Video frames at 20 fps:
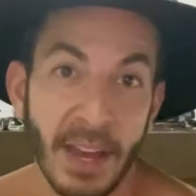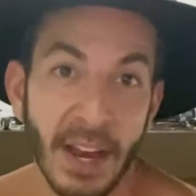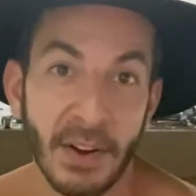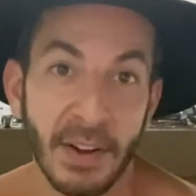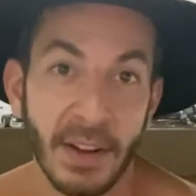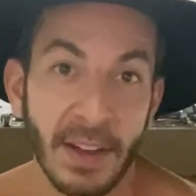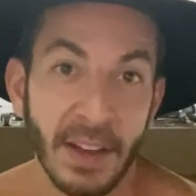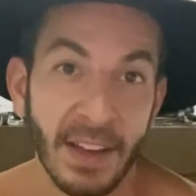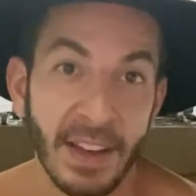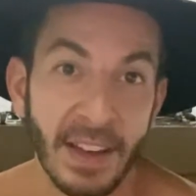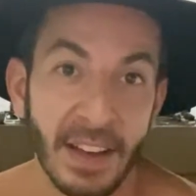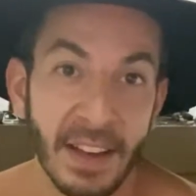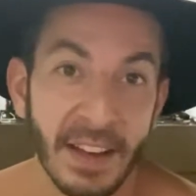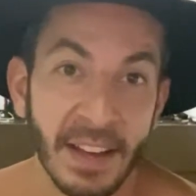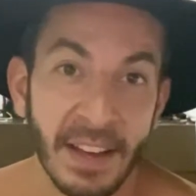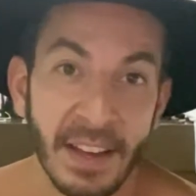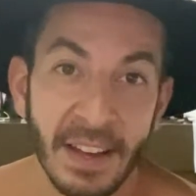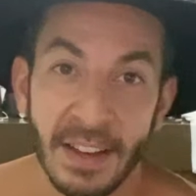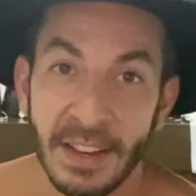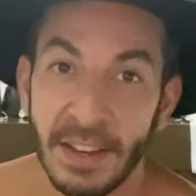and,
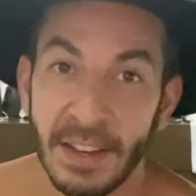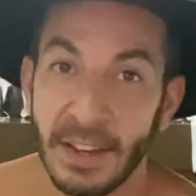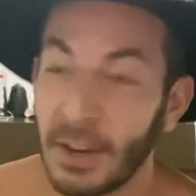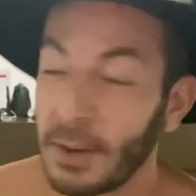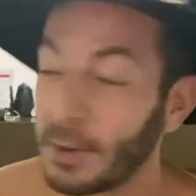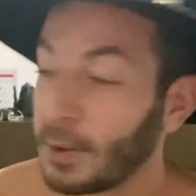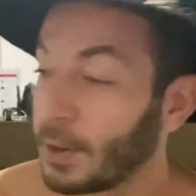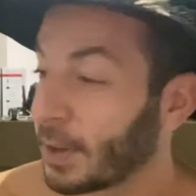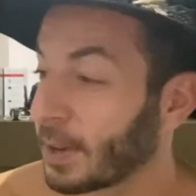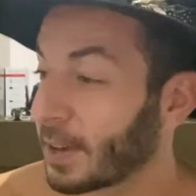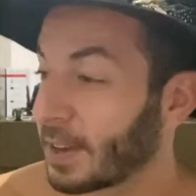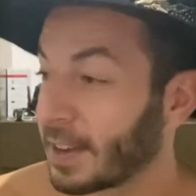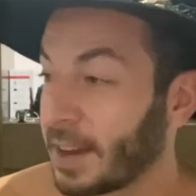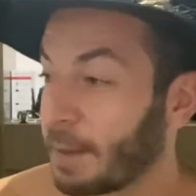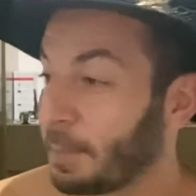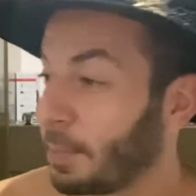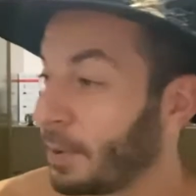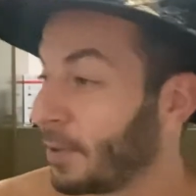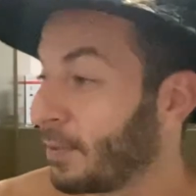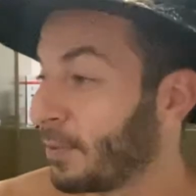you know, a
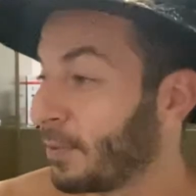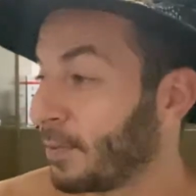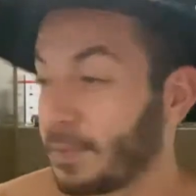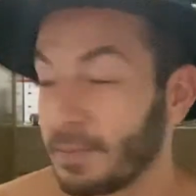couple of